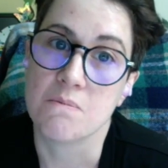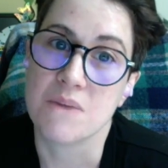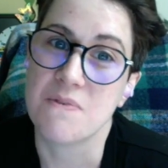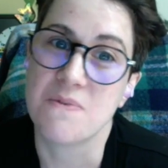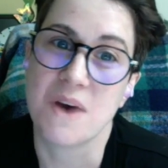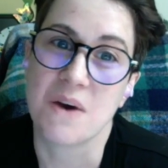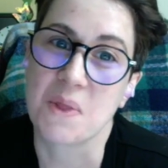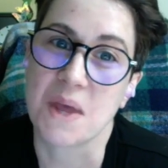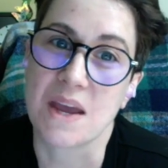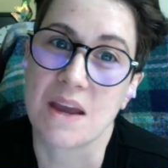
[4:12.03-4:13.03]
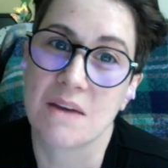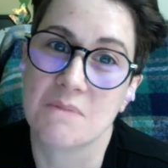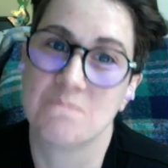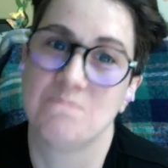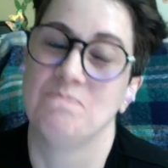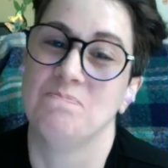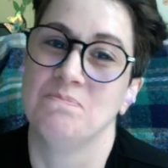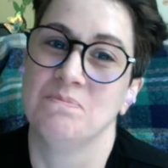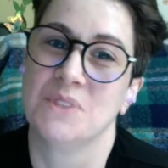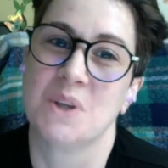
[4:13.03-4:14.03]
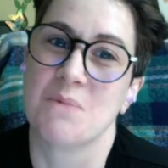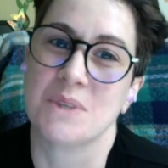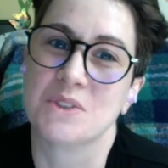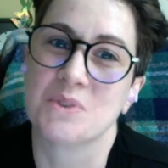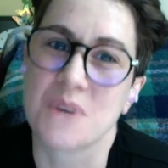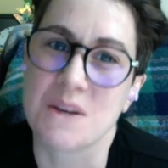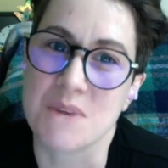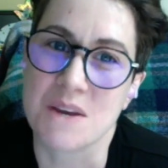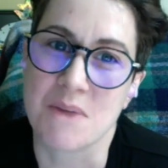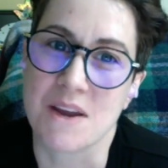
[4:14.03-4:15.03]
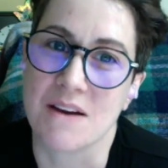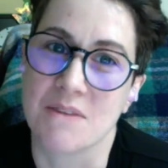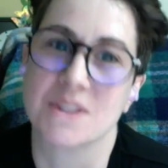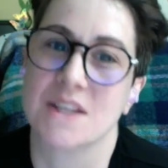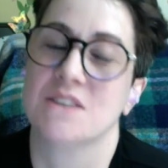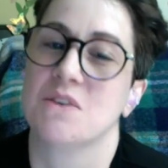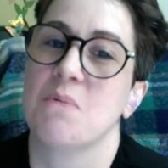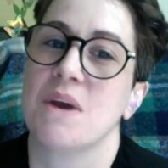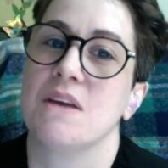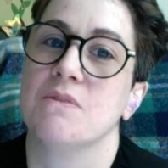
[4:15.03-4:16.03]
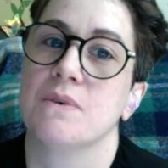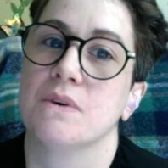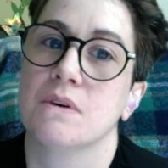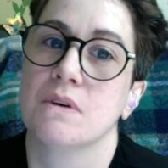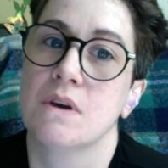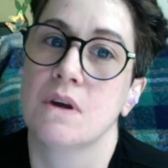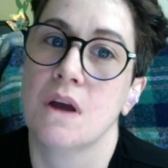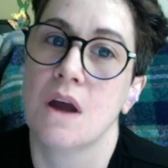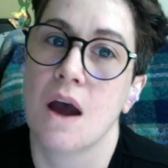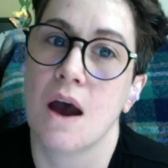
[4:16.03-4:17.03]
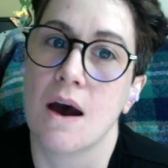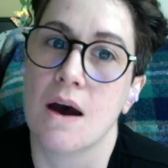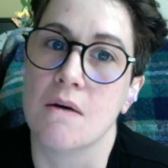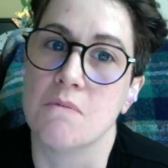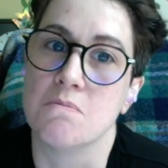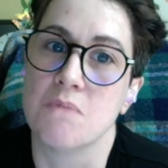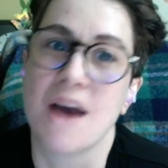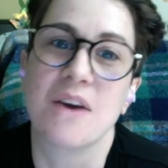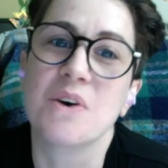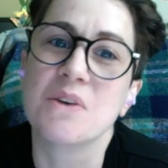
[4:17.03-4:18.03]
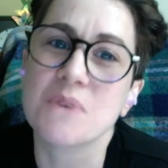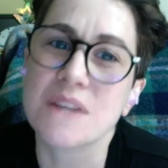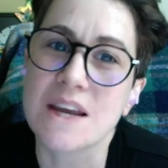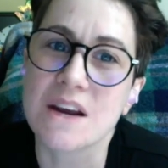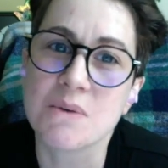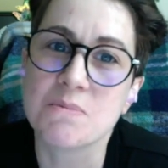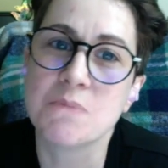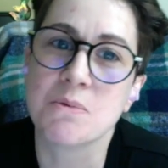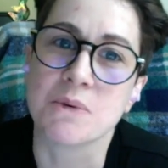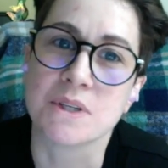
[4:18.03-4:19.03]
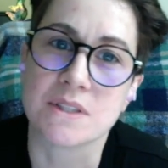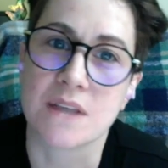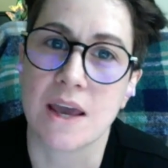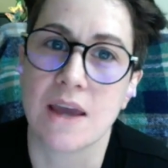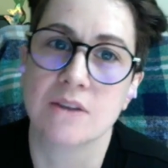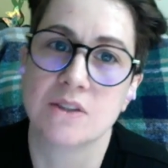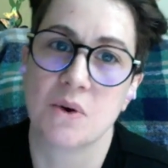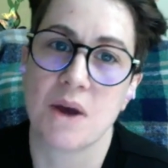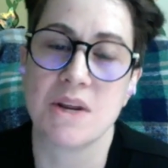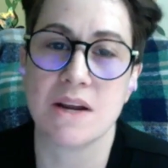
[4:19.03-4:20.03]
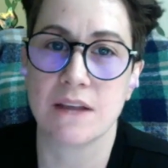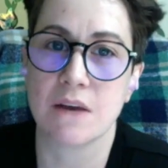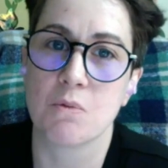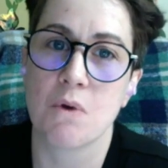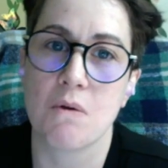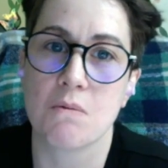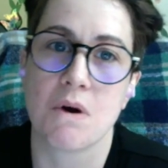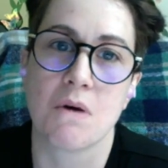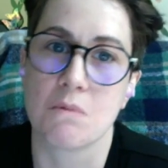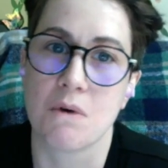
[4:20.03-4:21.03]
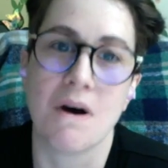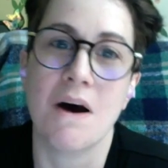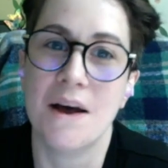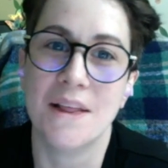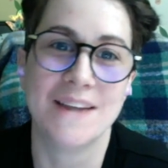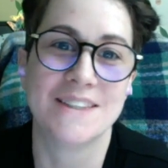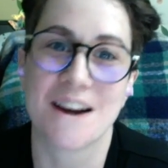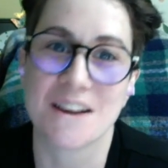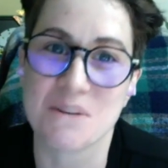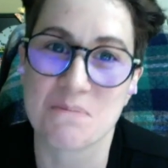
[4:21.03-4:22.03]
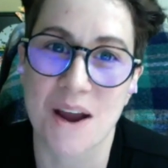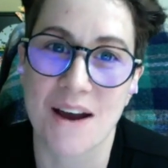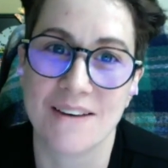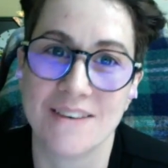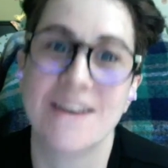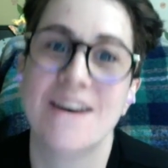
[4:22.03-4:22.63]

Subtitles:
It felt like someone screaming in my ear. It was like so painful. I couldn't really hear what people were saying, so I would hear like wah wah wah, like Charlie Brown.